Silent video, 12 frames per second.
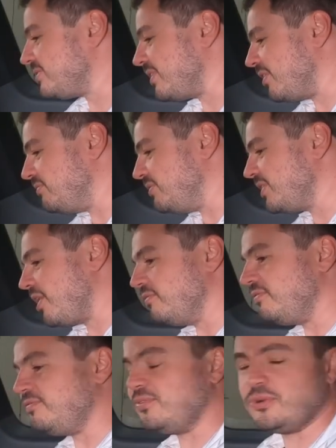So if you go
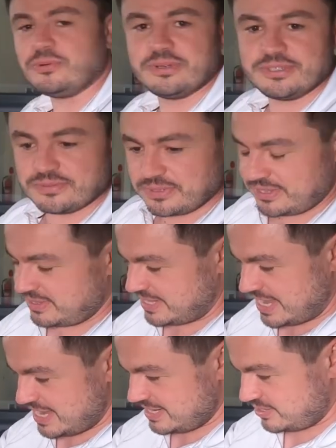forwards with
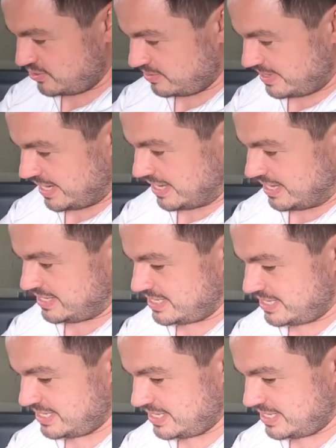that to about,